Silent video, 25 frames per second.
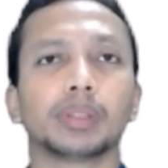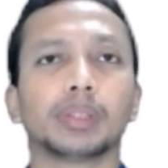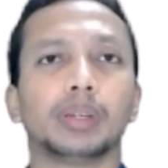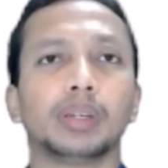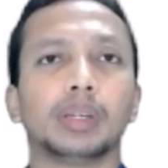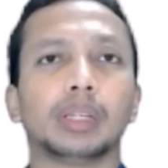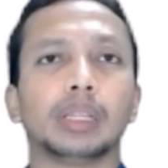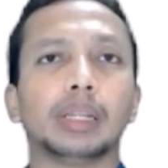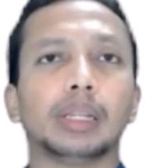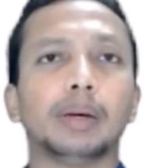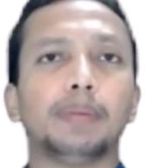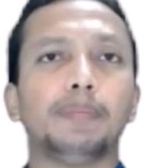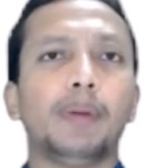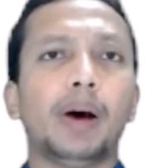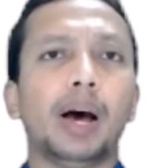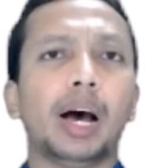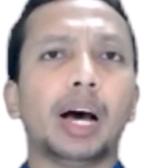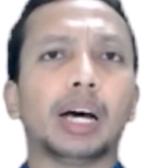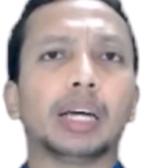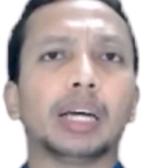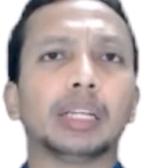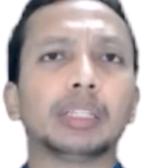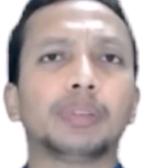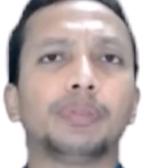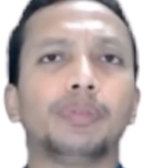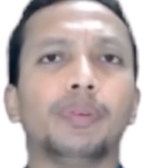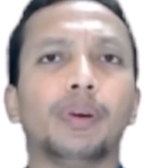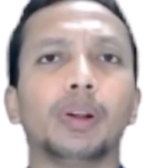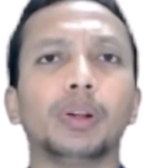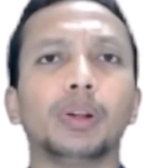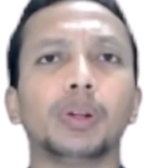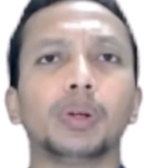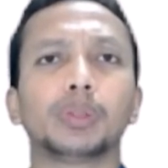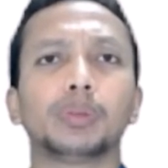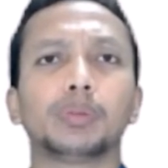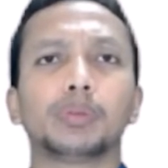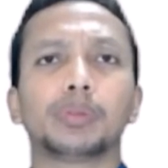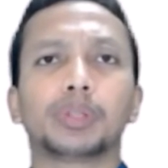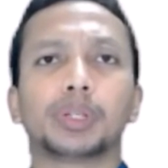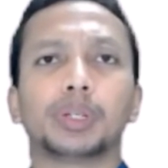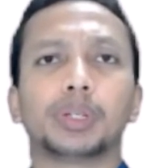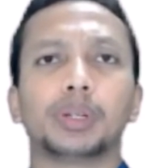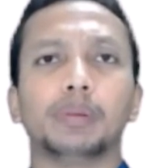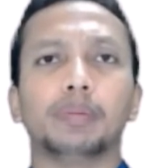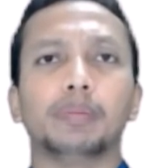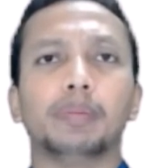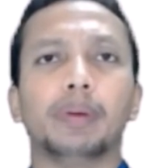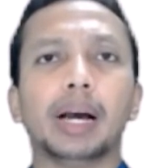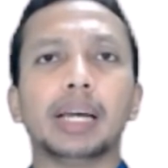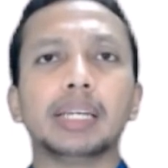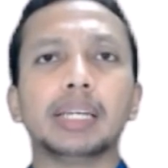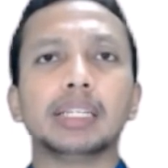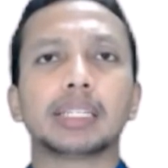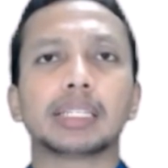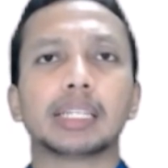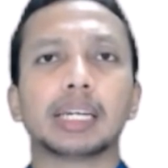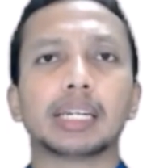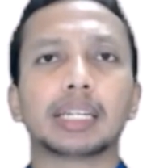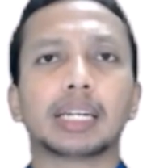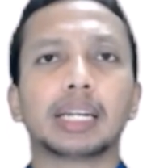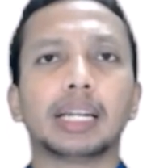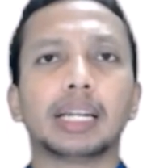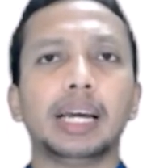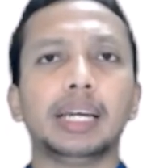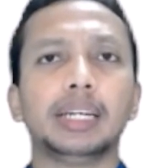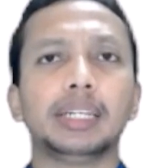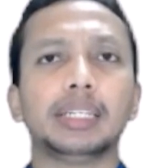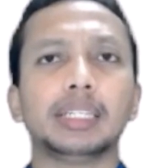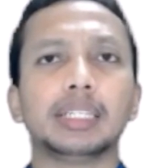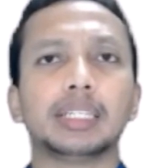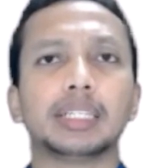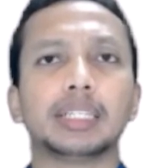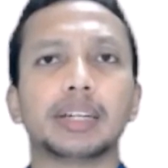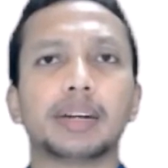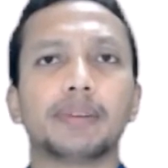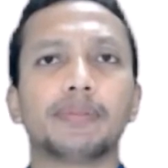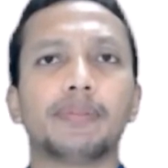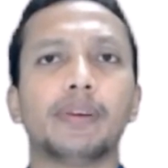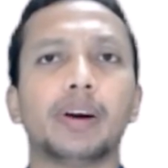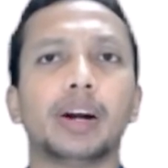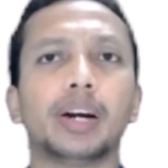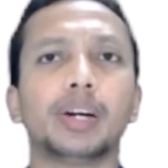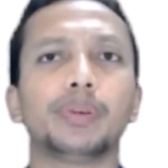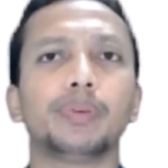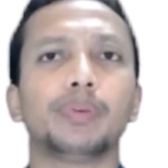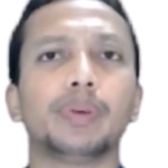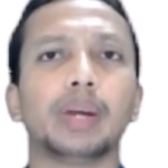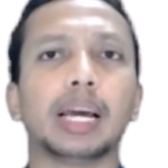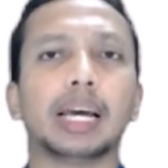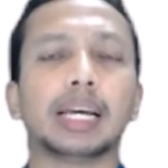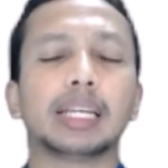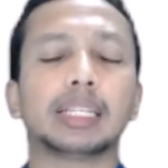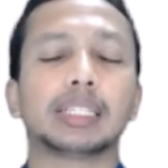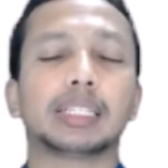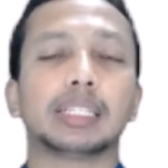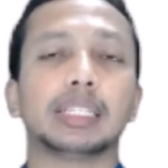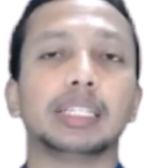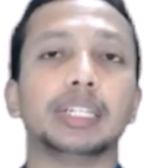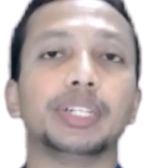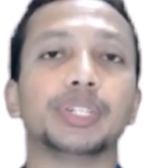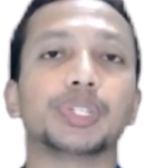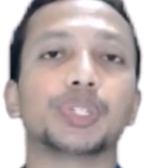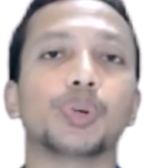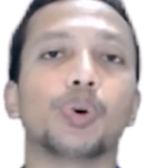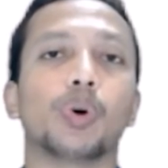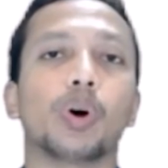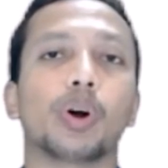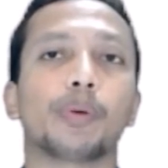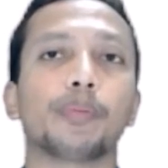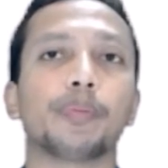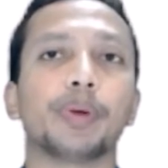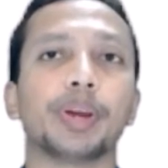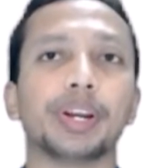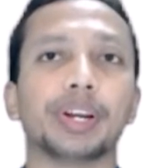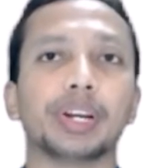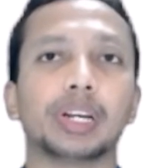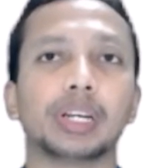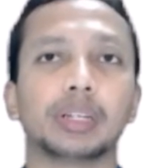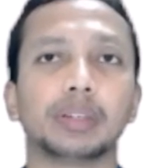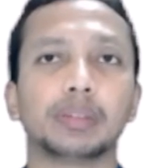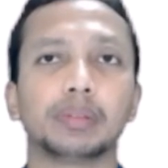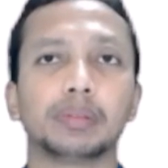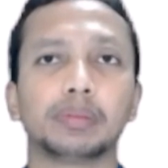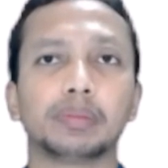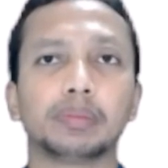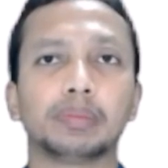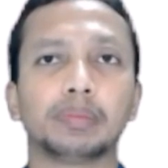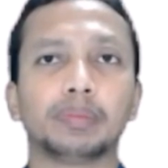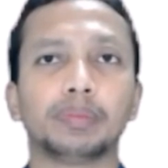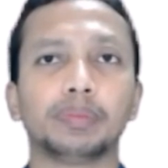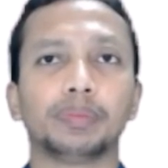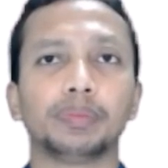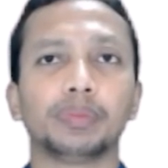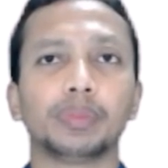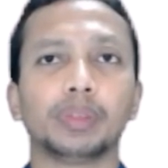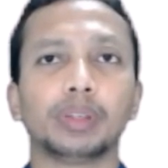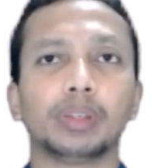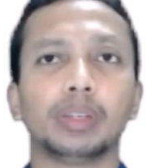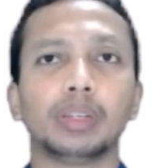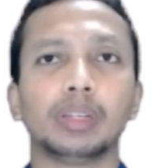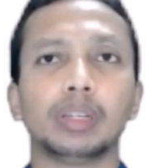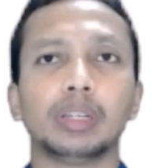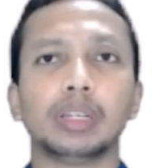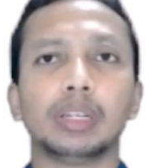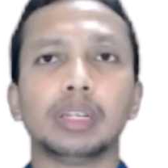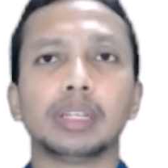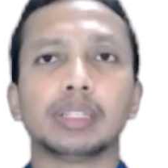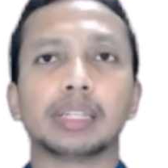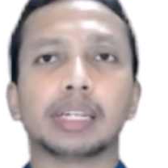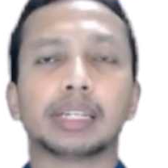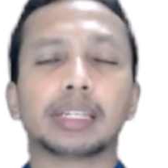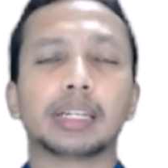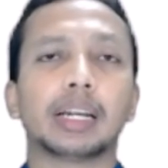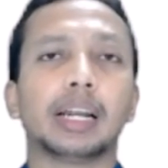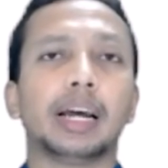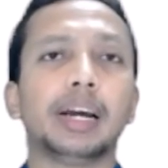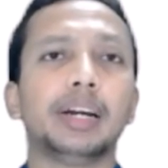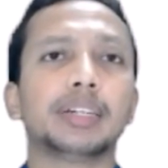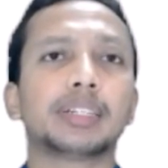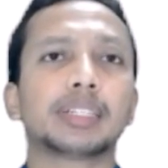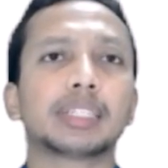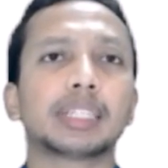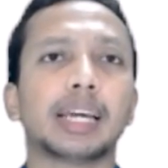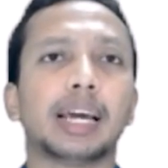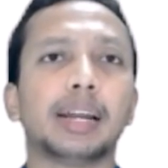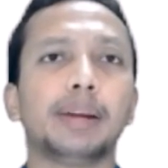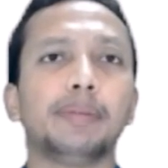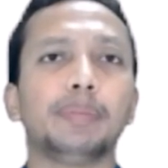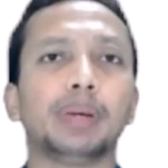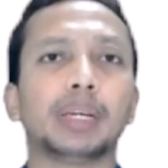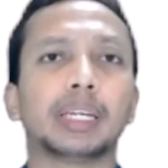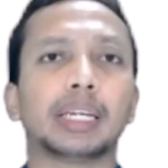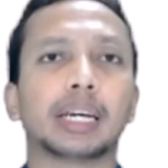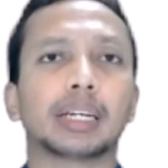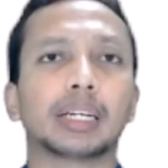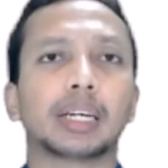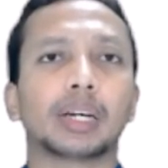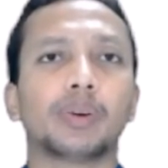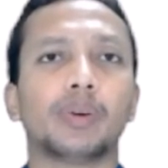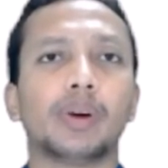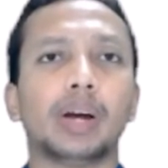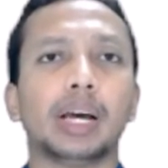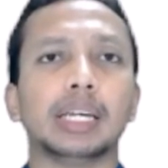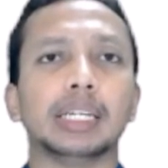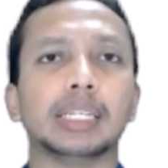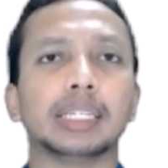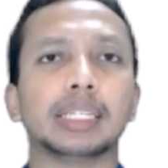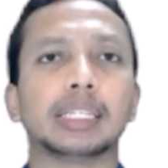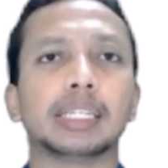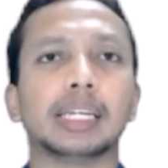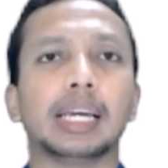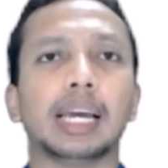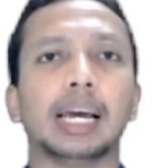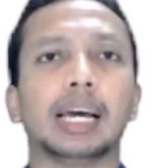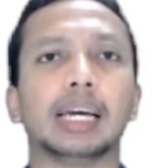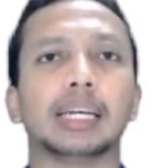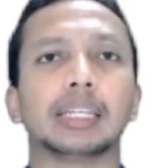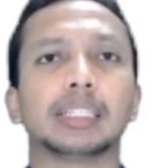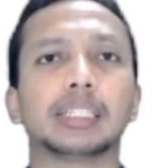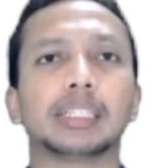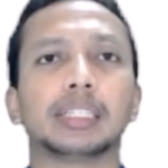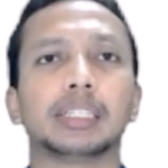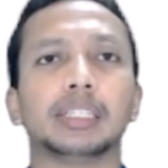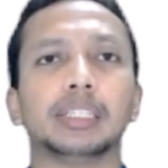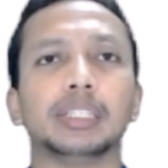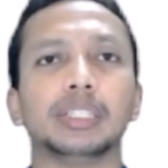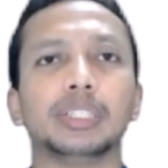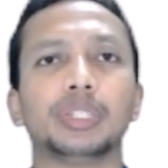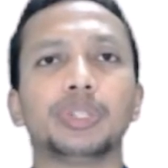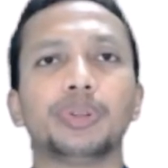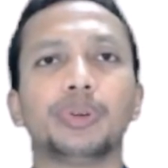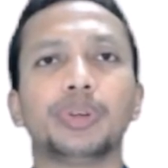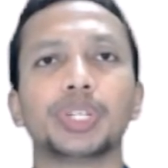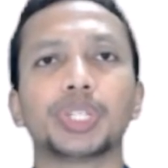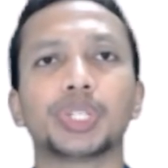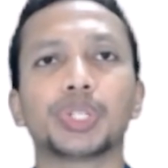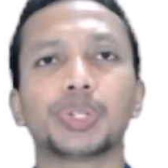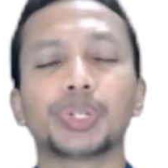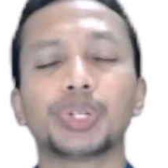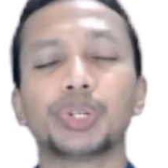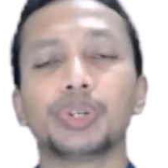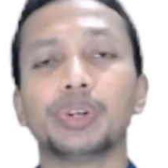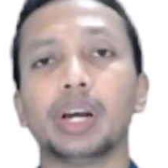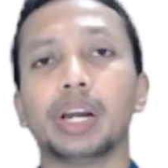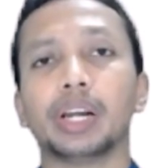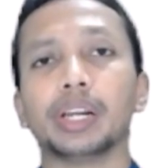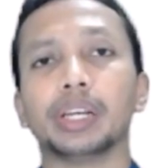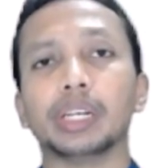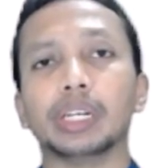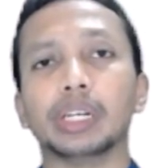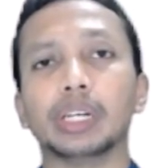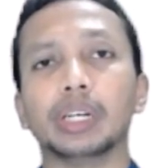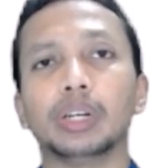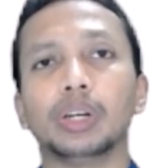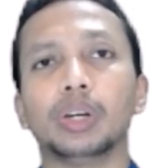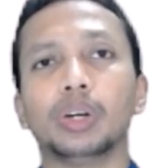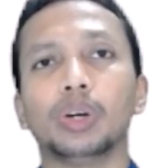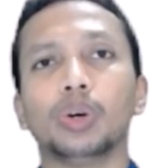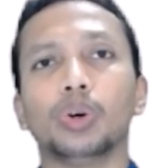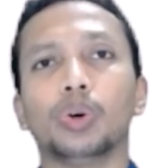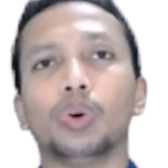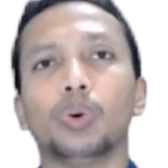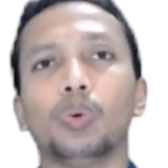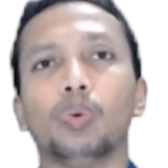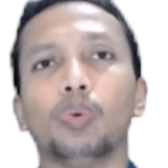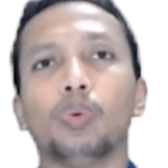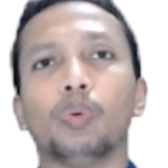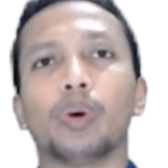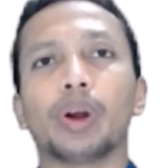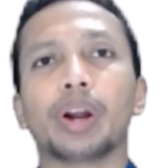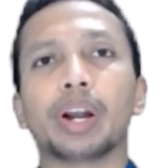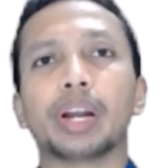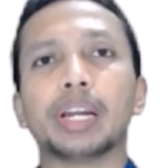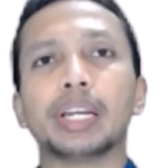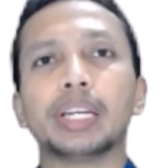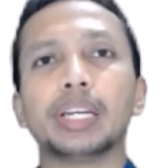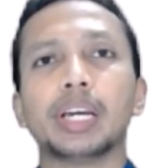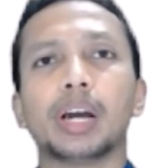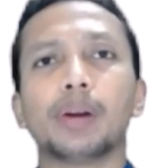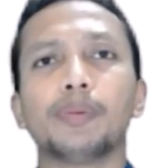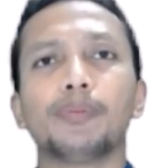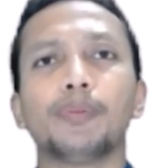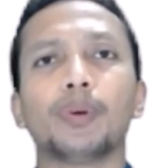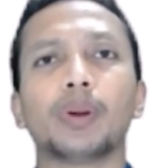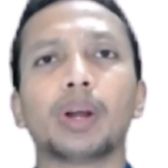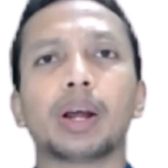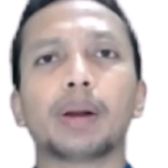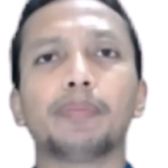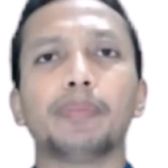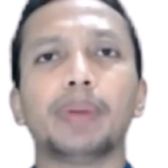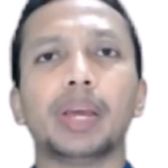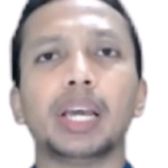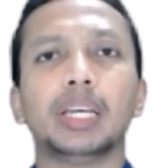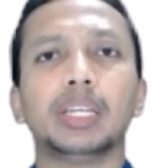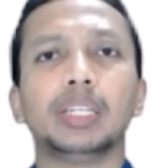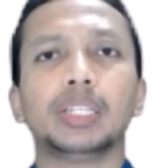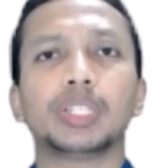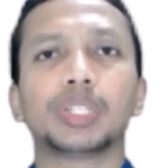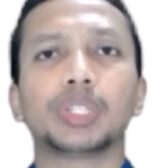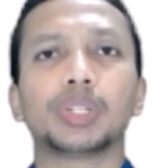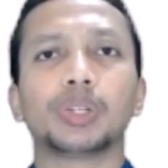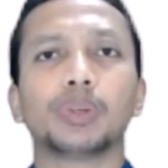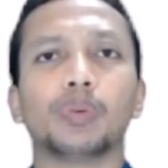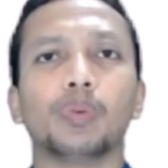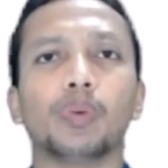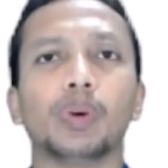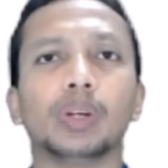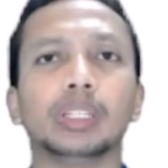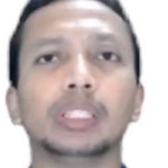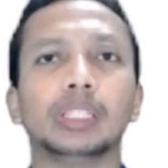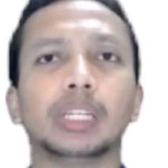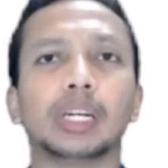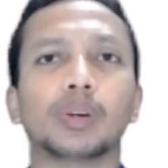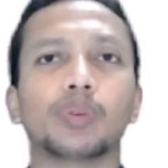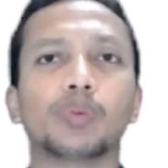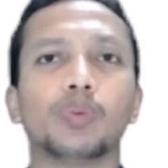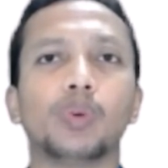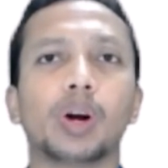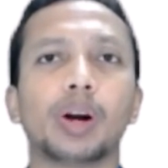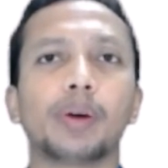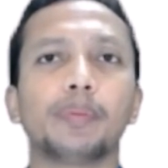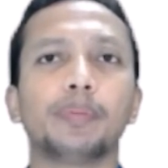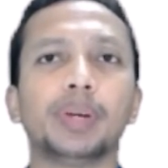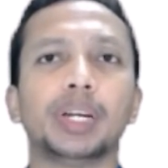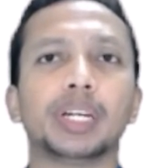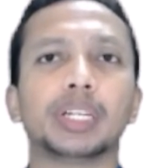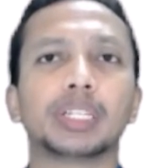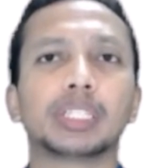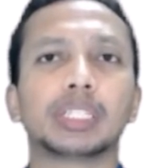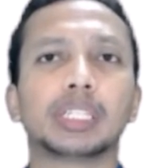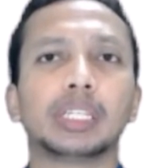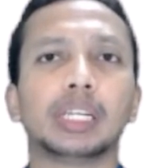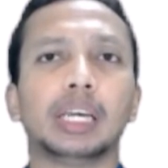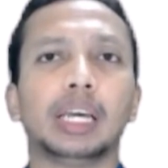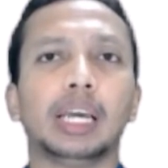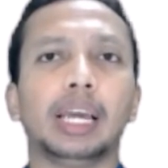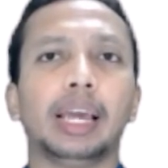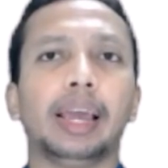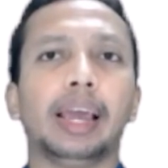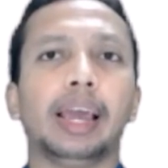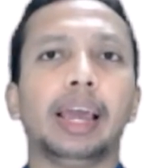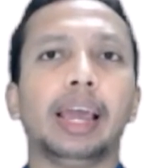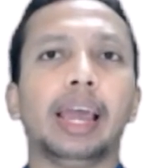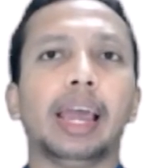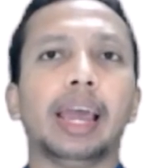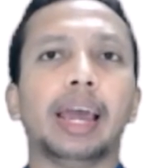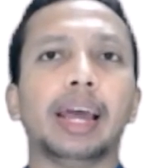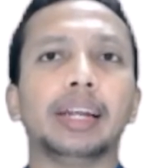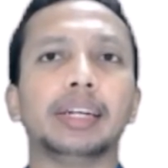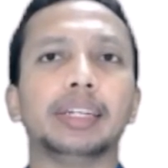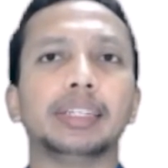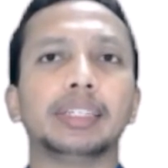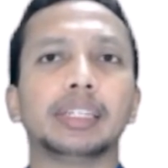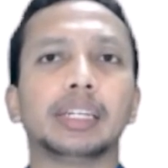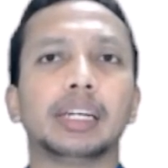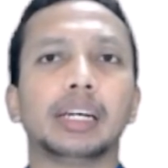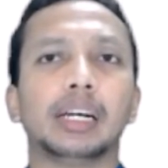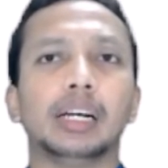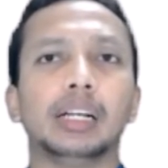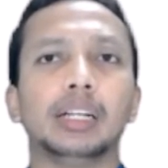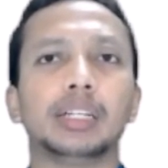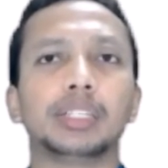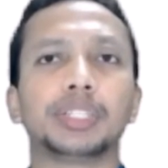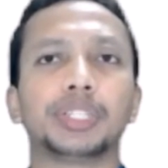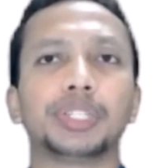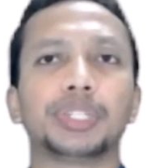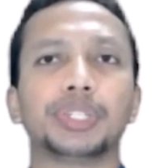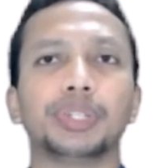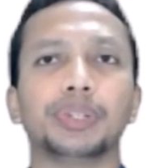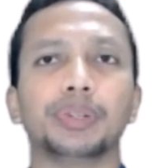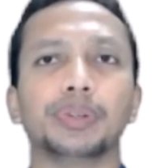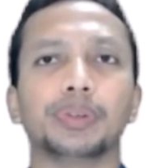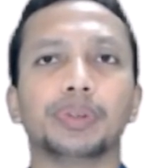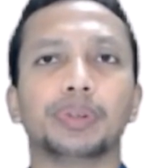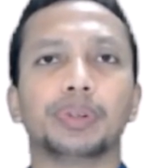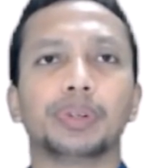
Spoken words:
The path followed by a satellite is referred to as its orbit. Satellites can be categorized as geostationary or near polar based on their orbits and altitude.